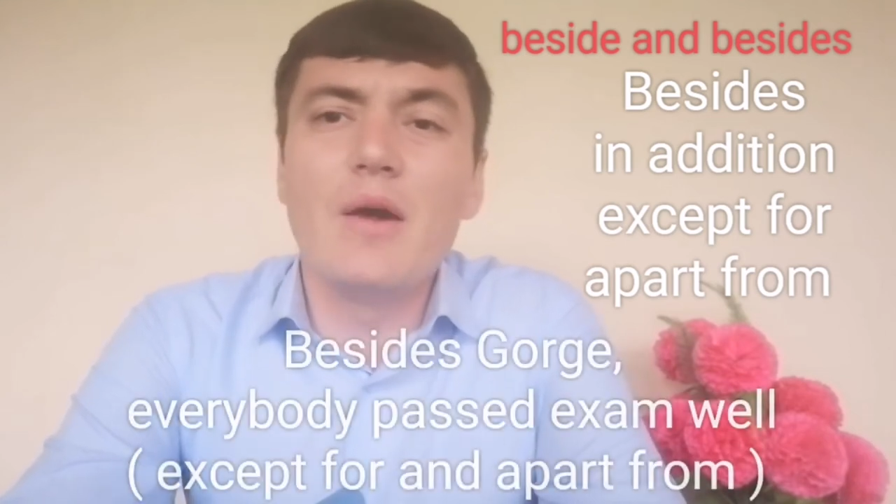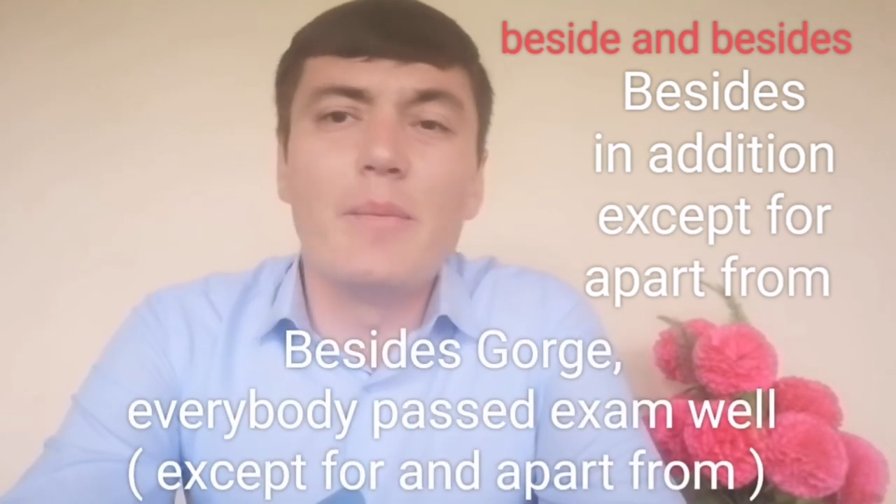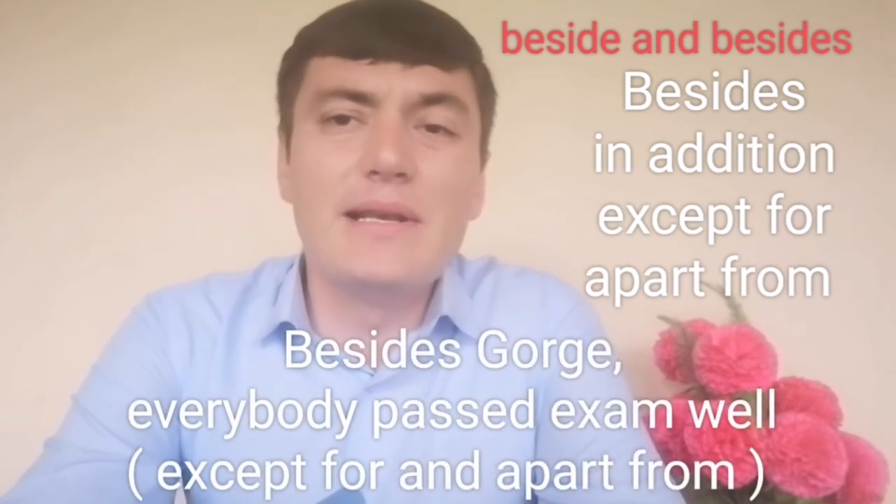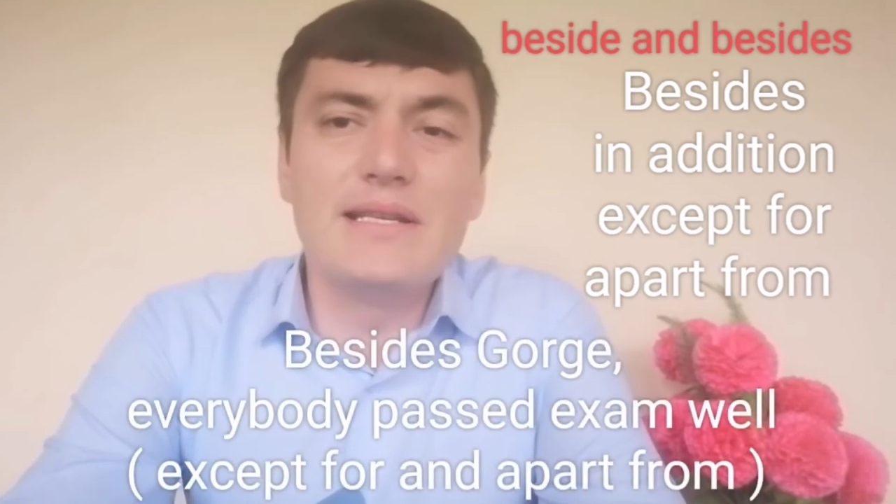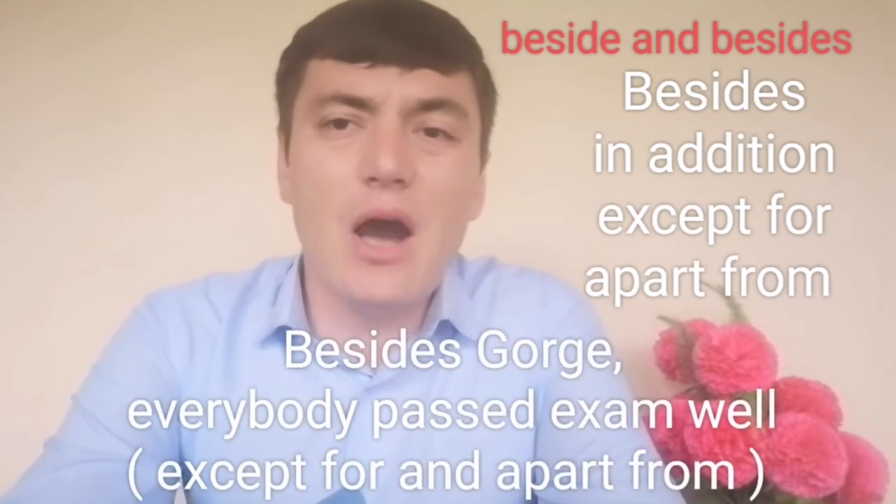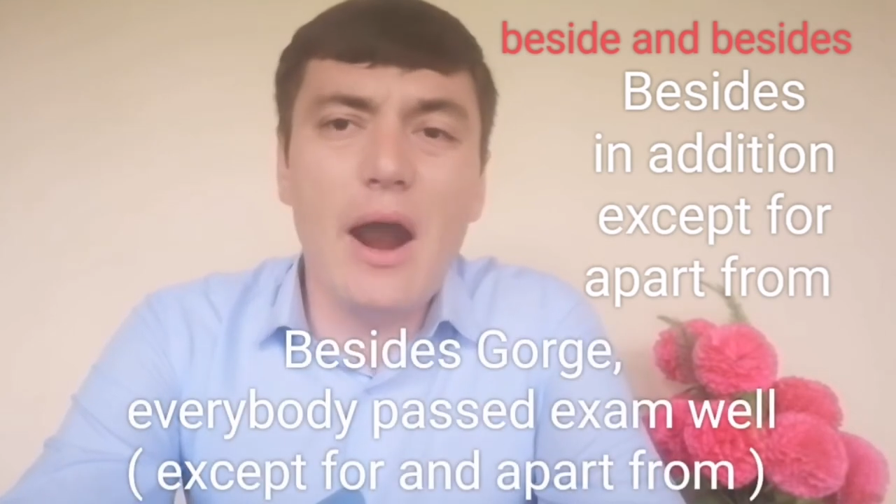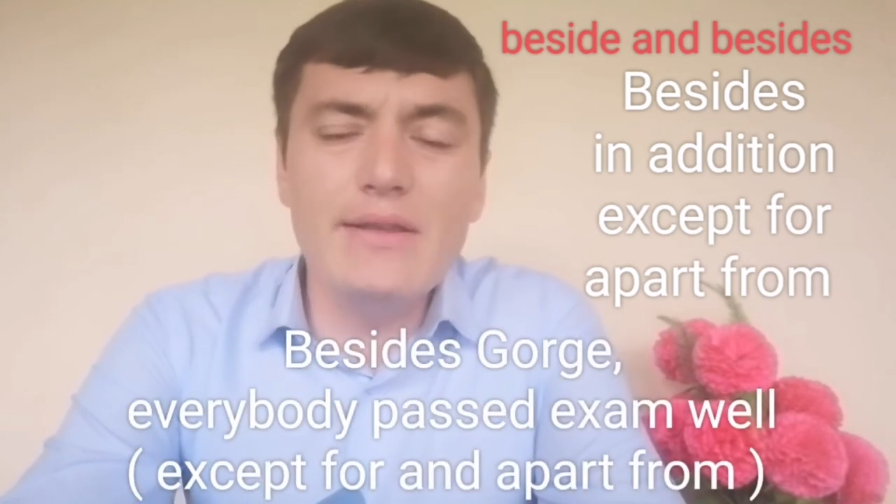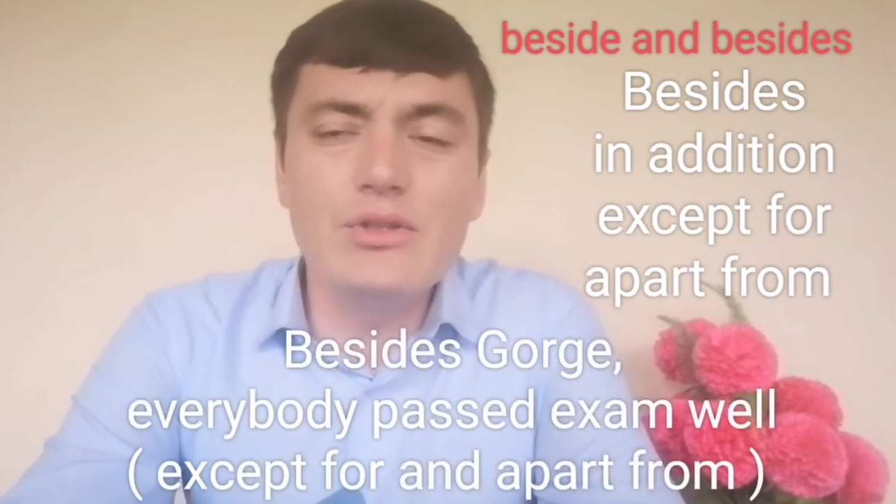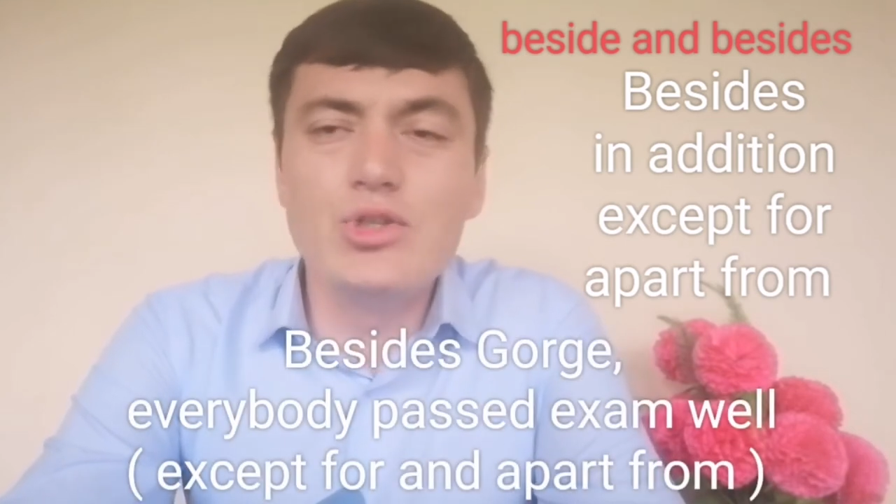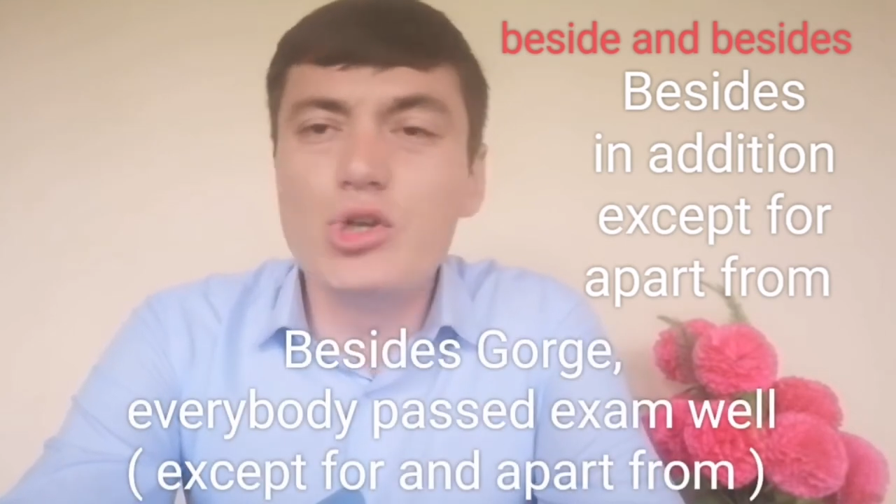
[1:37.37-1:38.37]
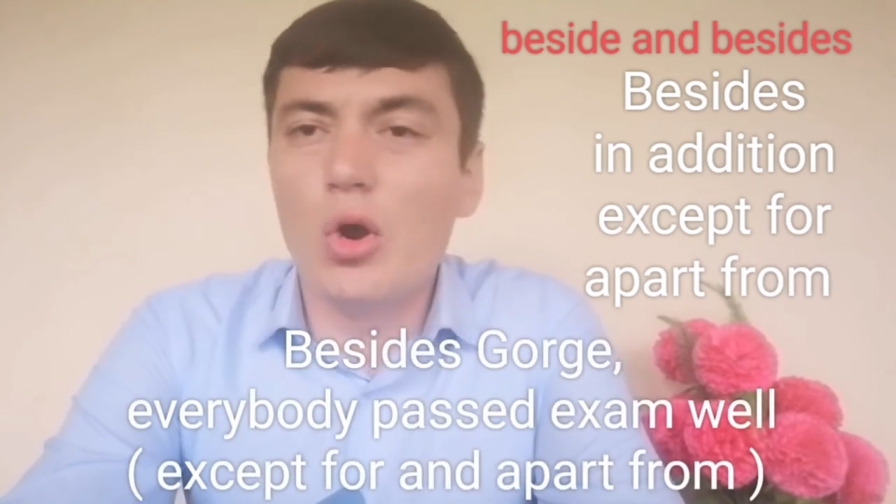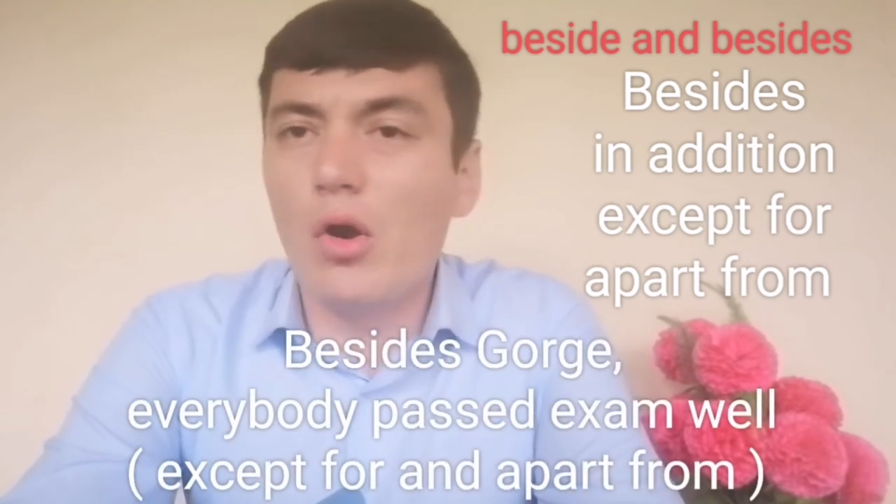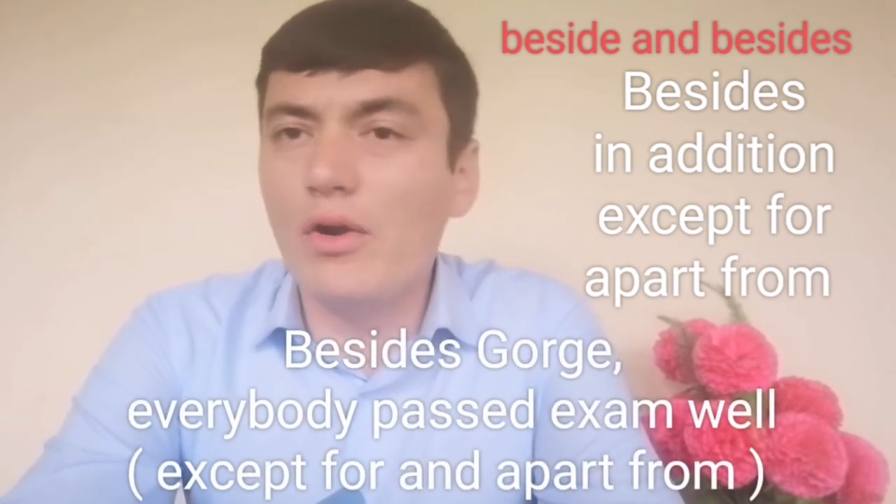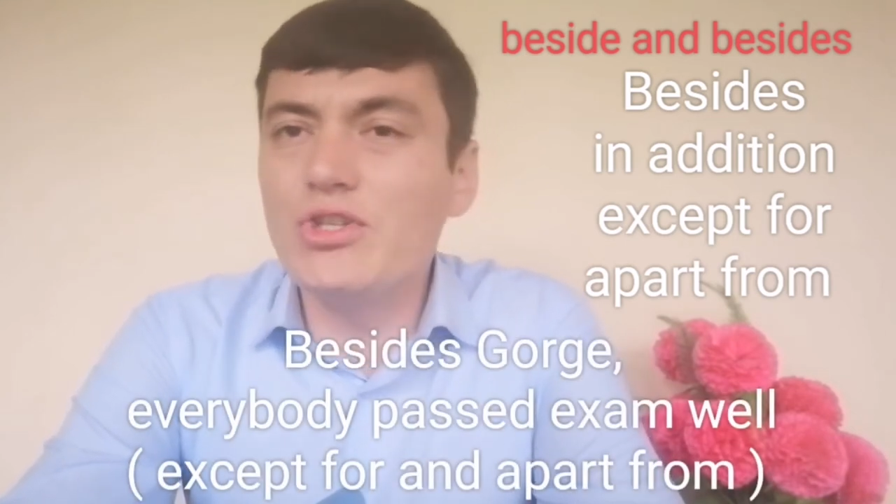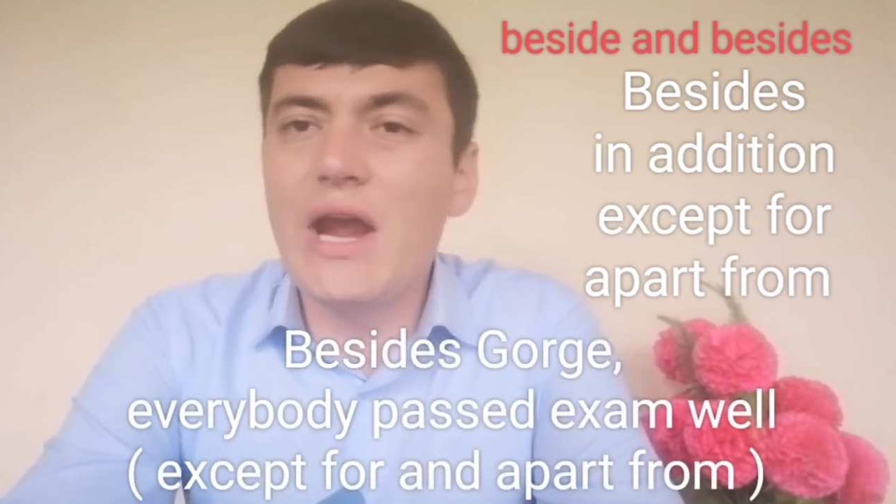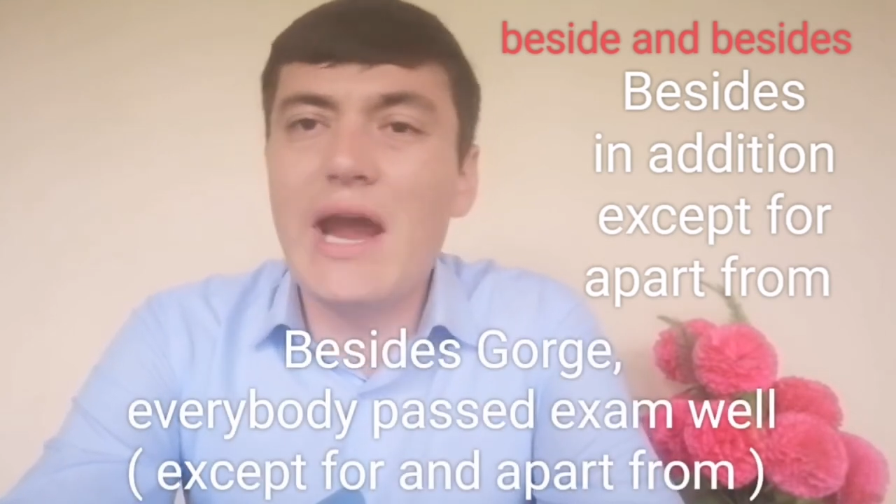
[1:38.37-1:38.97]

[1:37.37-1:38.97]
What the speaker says: besides George,